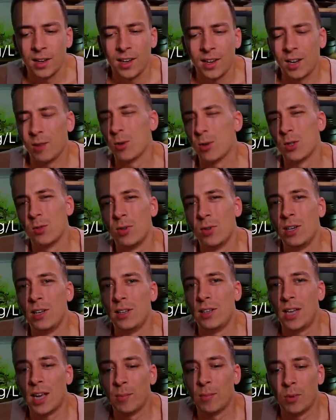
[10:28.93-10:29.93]
Yeah, there wasn't really
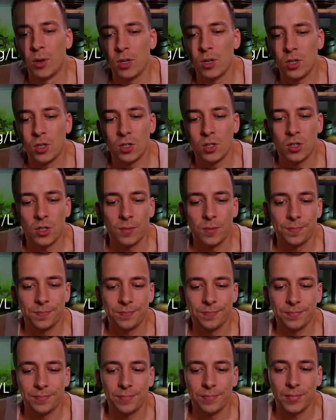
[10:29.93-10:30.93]
that much
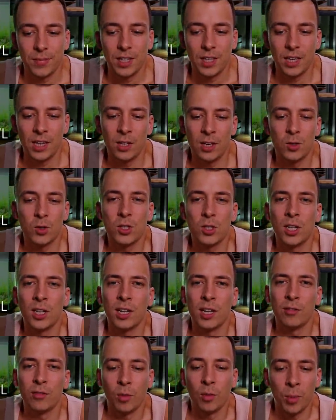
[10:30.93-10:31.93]
interesting
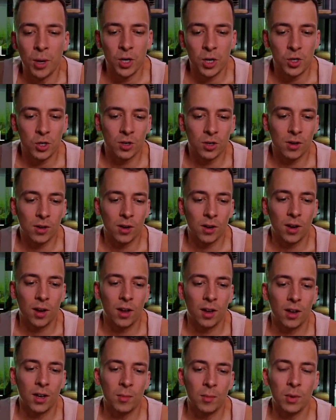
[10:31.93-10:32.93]
information.
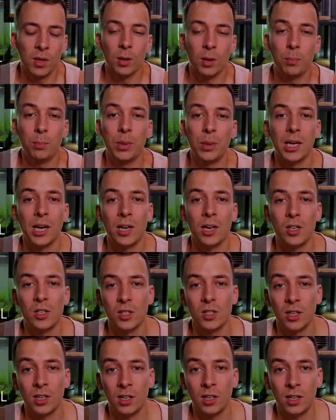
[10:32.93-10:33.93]
I mean, the
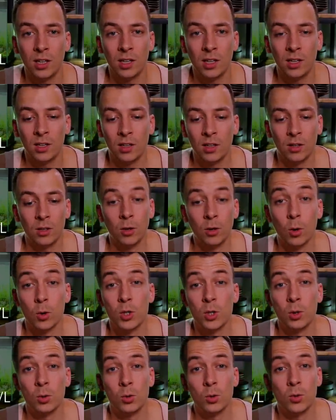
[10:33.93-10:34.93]
pH in the no
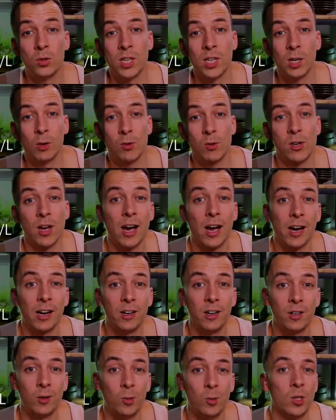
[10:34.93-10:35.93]
CO2 tank was
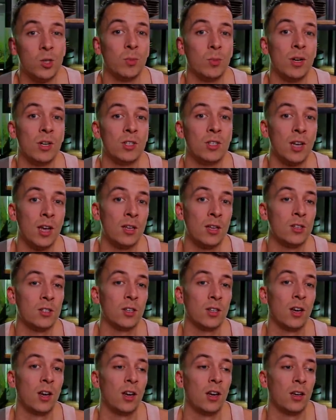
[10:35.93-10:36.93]
higher, which makes
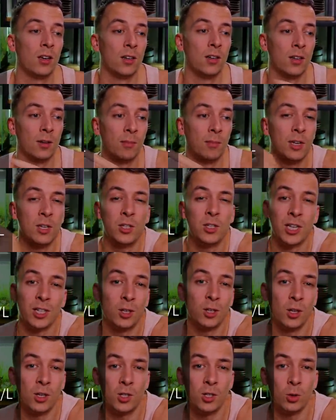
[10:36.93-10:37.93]
sense. Um,
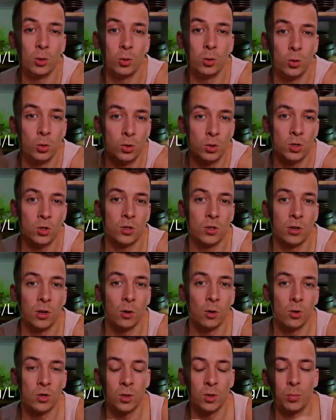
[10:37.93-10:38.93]
injecting CO2 just
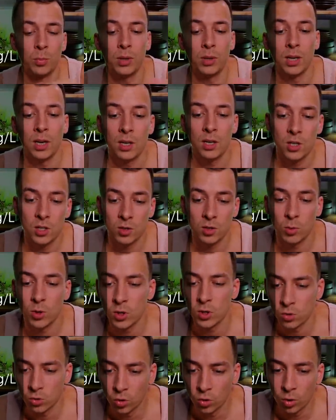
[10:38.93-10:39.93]
lowers the pH, which
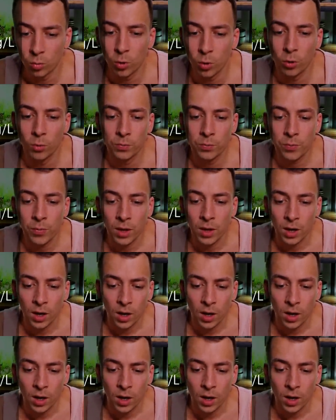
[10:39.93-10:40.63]
is normal.